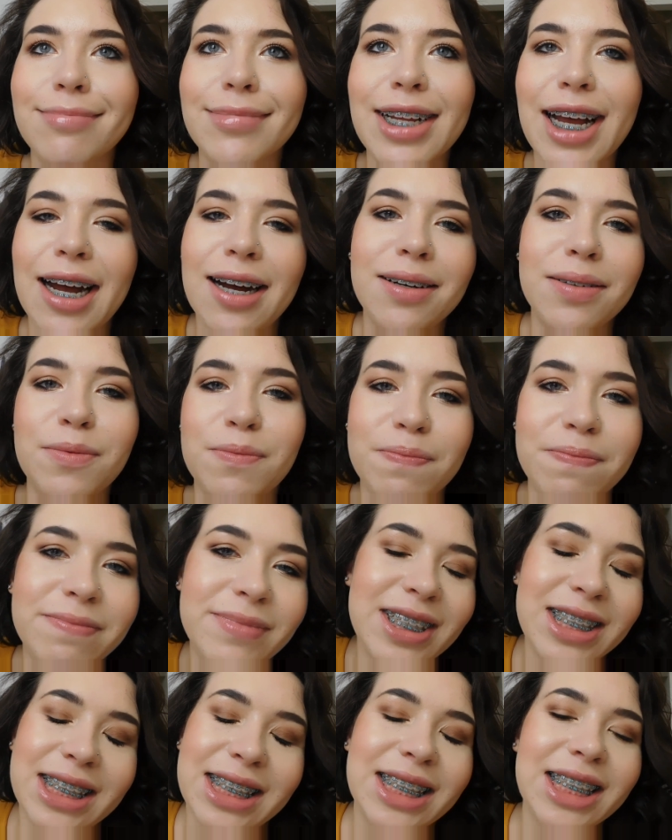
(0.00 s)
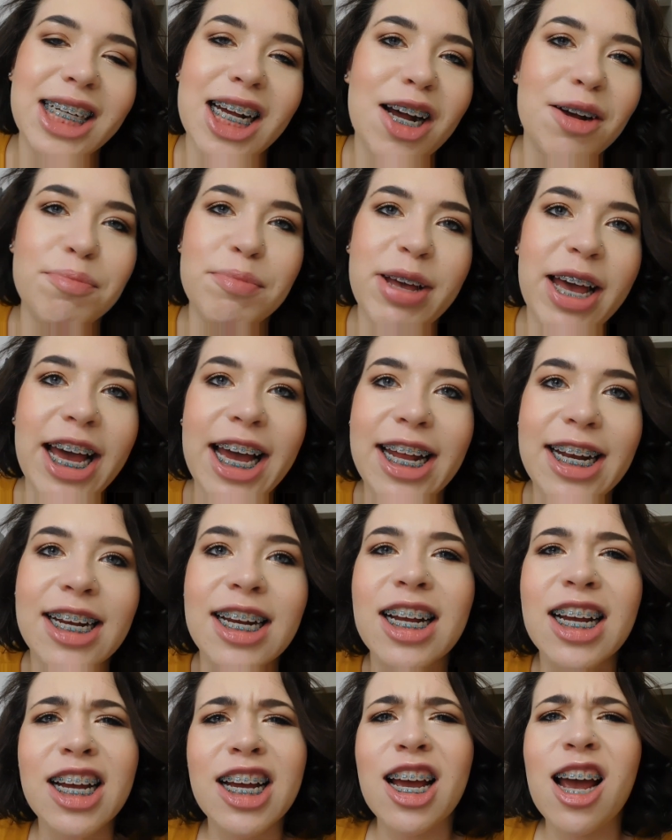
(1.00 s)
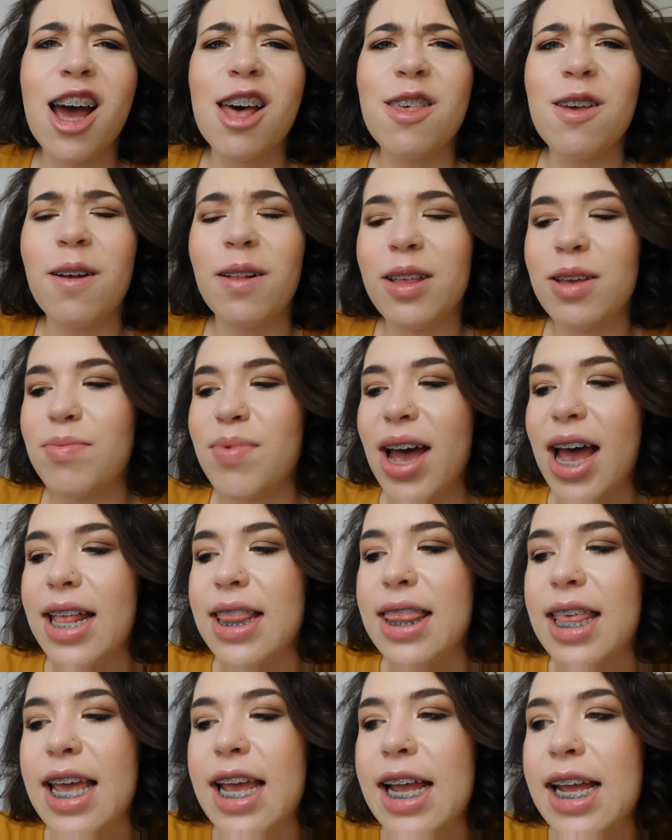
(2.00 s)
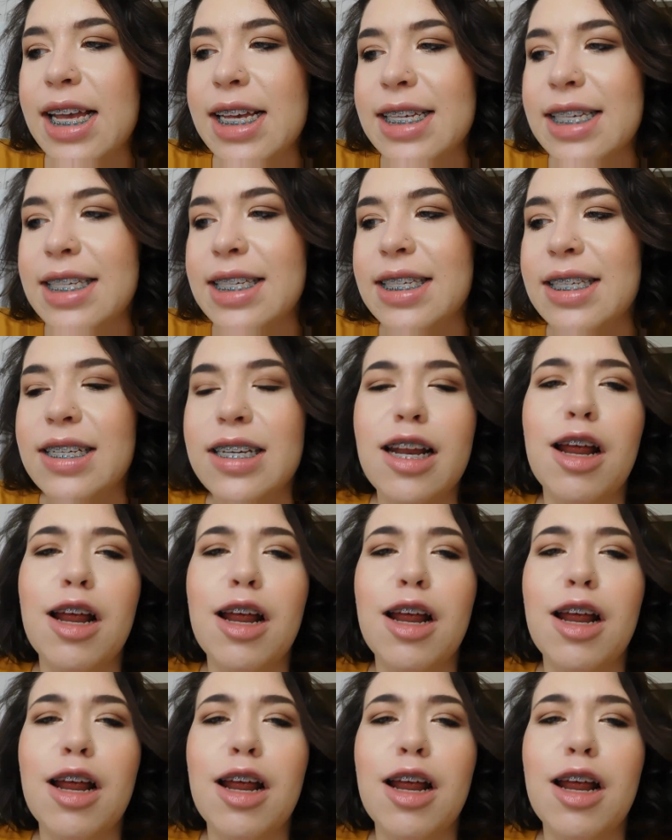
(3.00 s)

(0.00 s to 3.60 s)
Nah, it's not bad. The only bad thing is,